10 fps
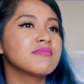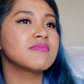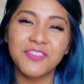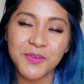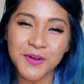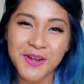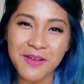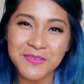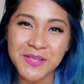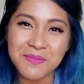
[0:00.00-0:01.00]
If you are
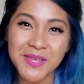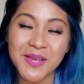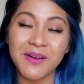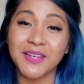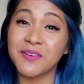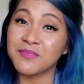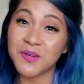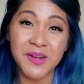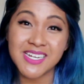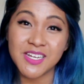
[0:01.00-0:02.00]
not Filipino and you have
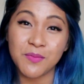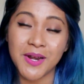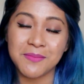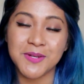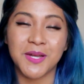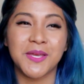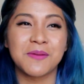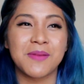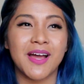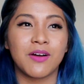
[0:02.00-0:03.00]
no idea what I'm talking
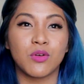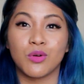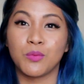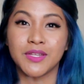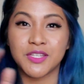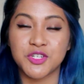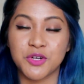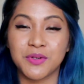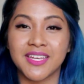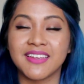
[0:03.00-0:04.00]
about or what the
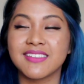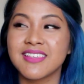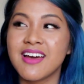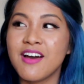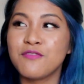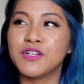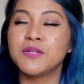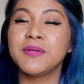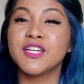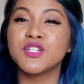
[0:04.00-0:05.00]
joke is,
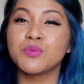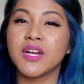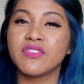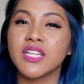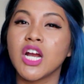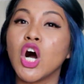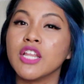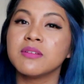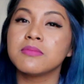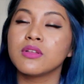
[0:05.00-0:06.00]
Filipinos, whenever they
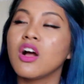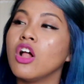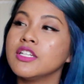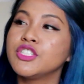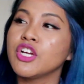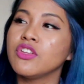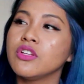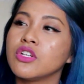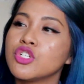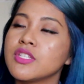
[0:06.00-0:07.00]
call each other,
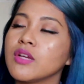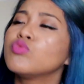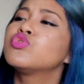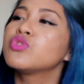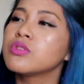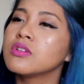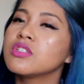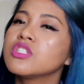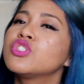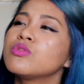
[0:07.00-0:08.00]
they're just like tss,
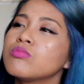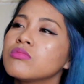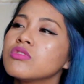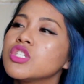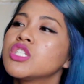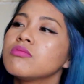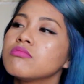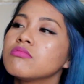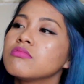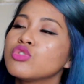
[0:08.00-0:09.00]
tss, tss,
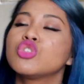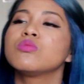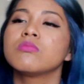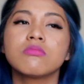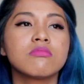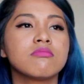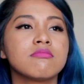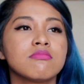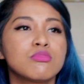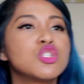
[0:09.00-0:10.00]
tss,
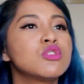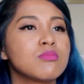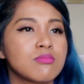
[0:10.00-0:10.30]
tss.